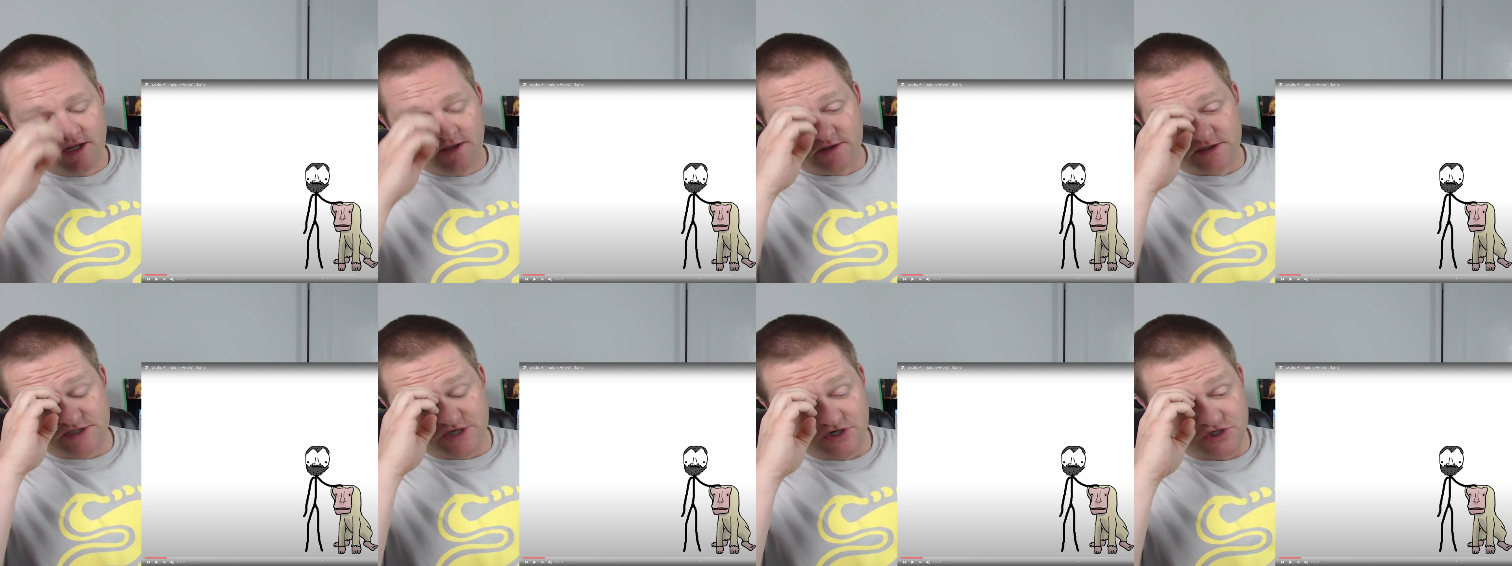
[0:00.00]

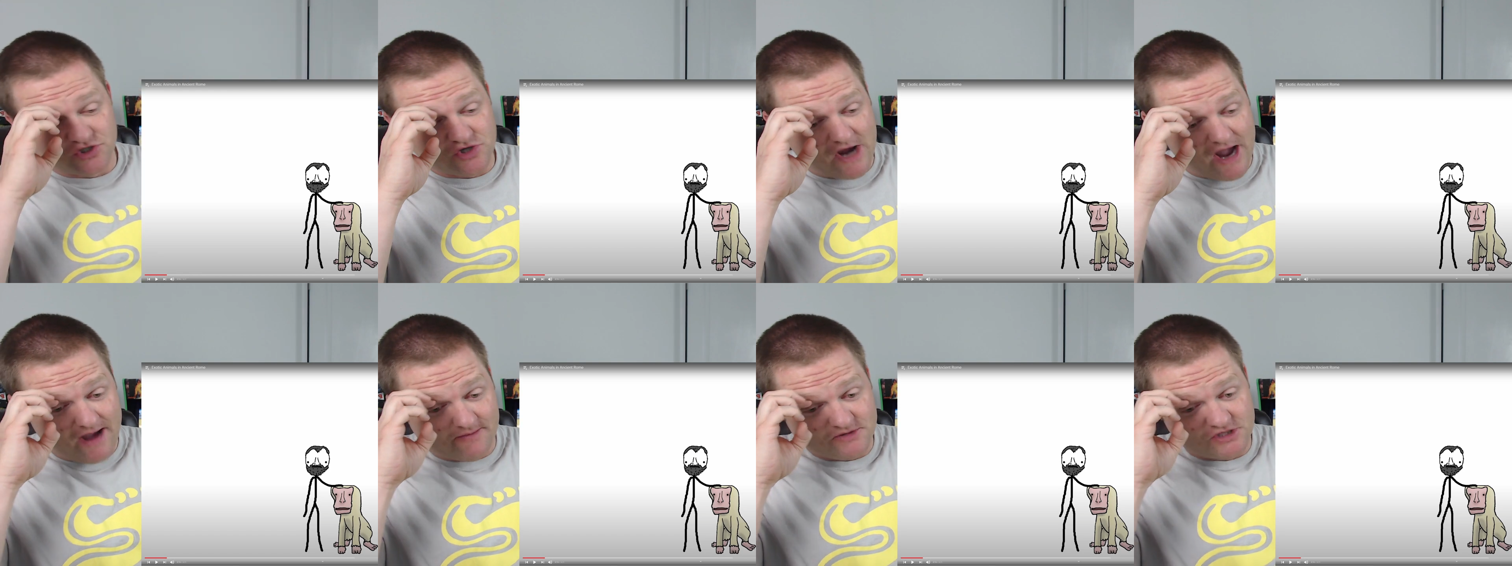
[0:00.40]
this
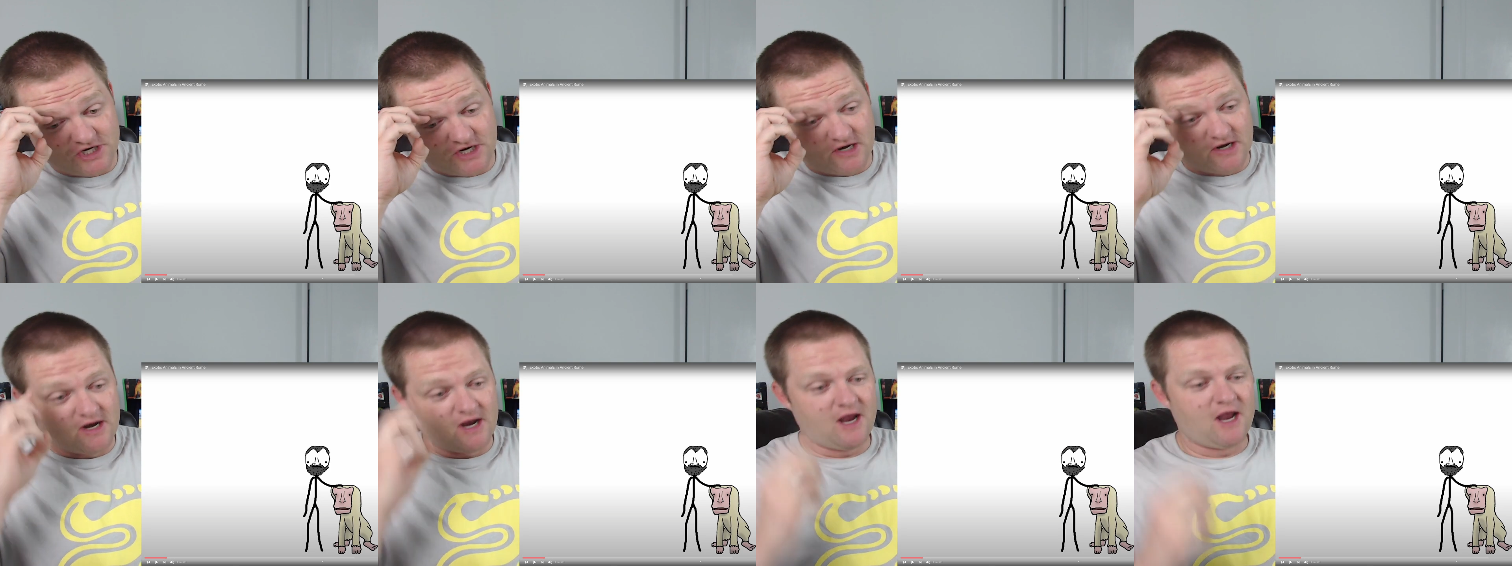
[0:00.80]

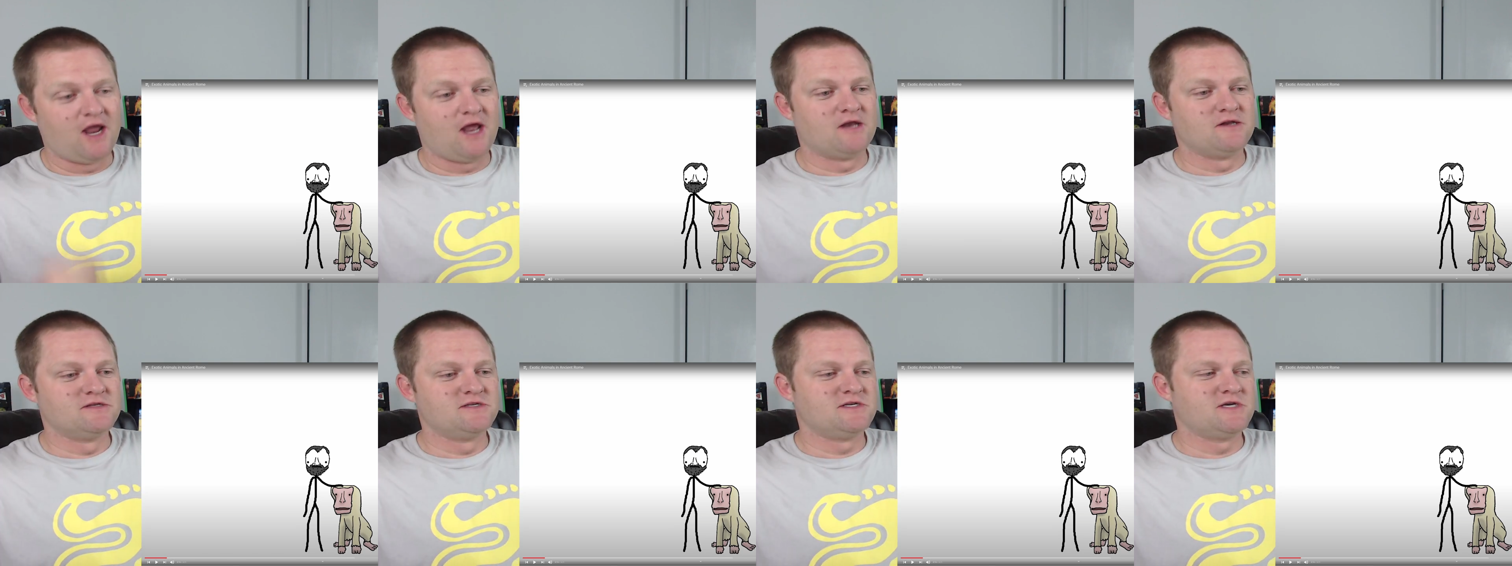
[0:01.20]
contraption,
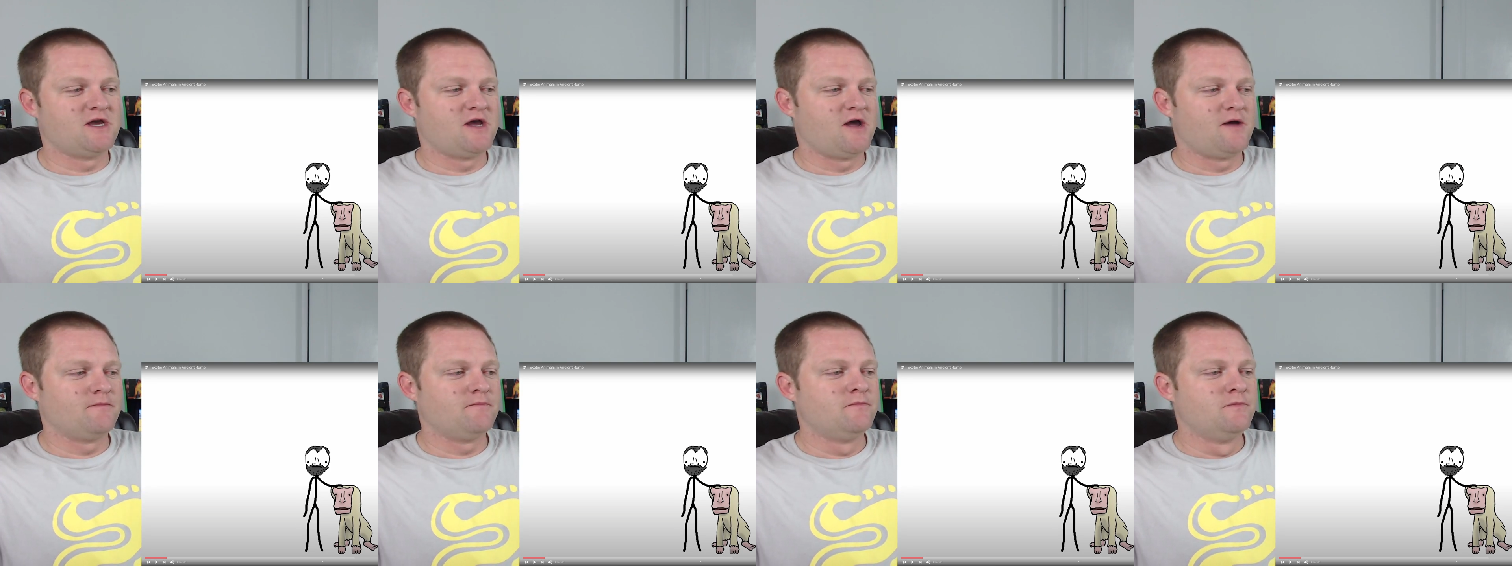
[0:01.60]
and
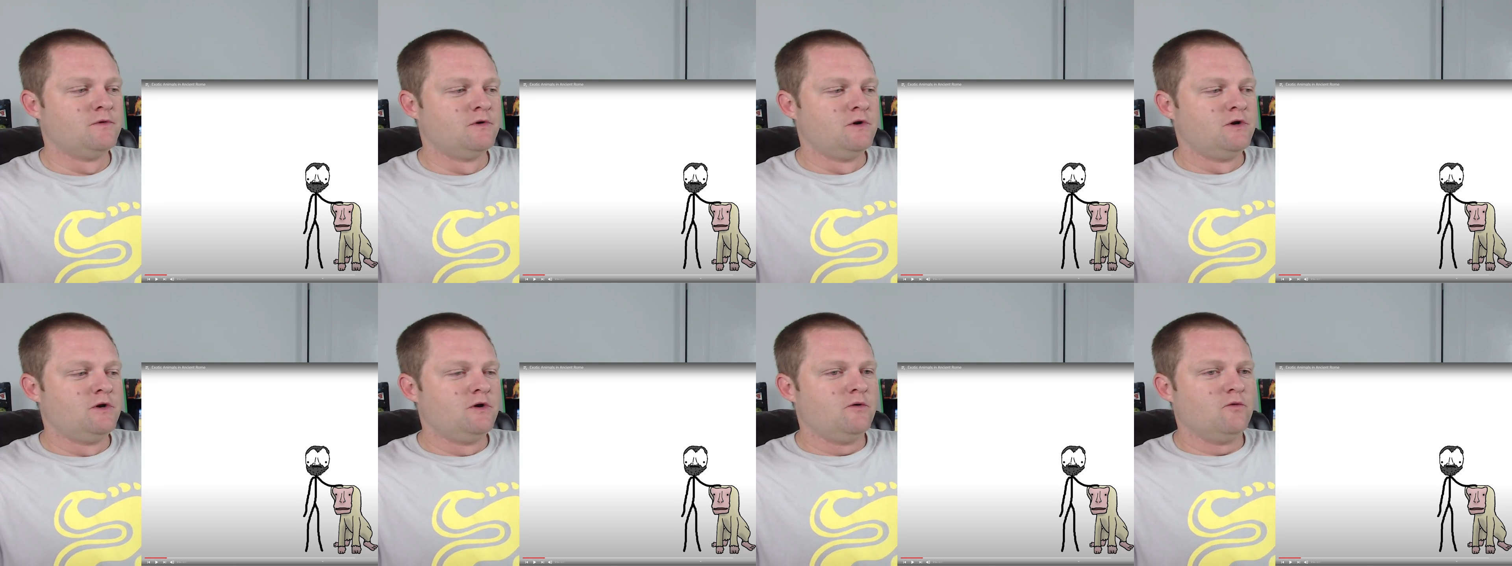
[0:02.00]
um,
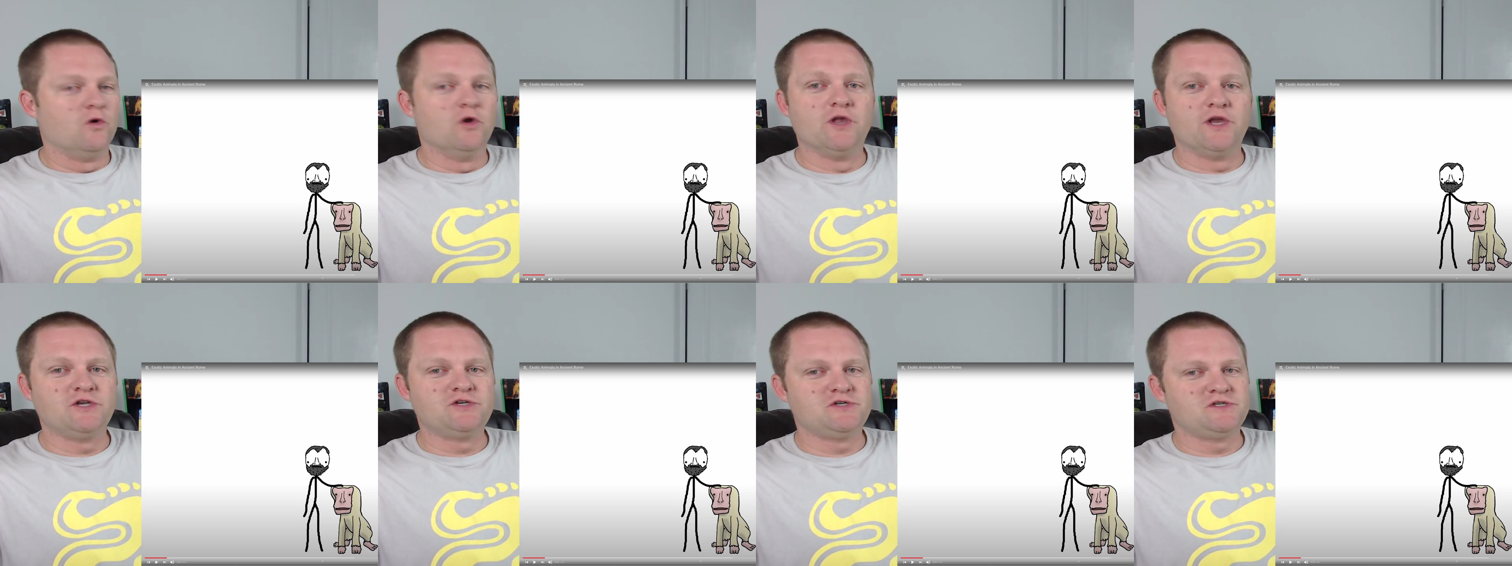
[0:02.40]

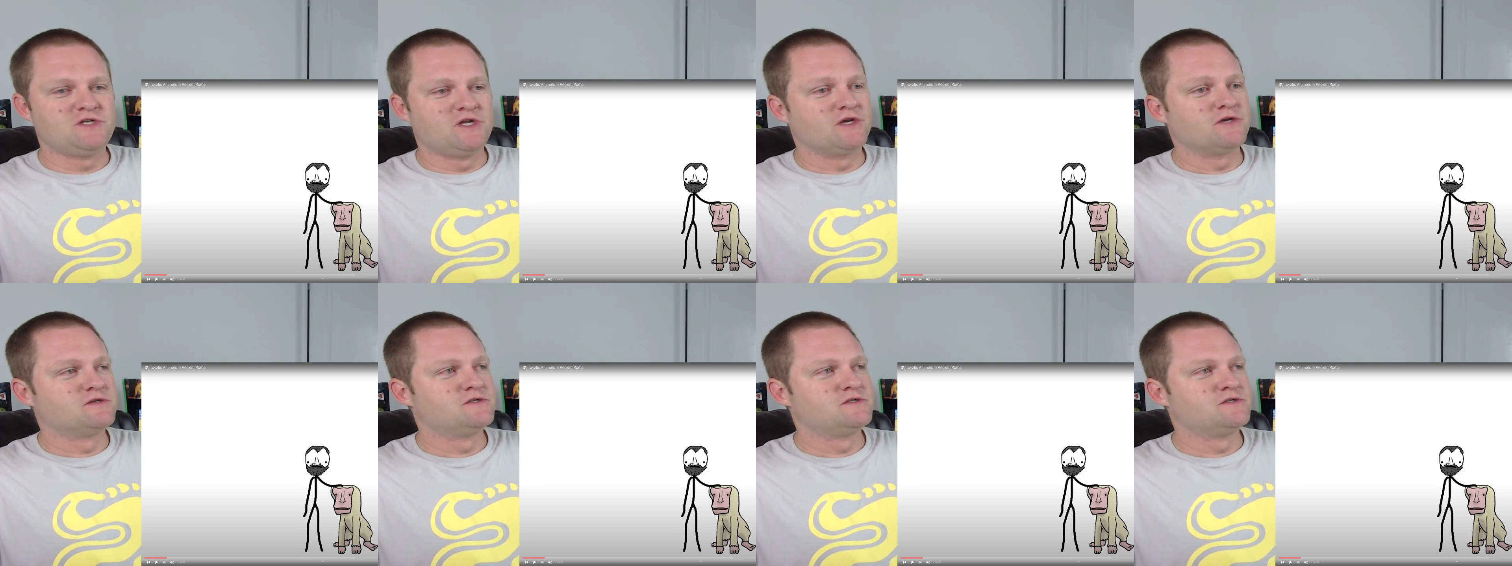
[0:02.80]
really interesting.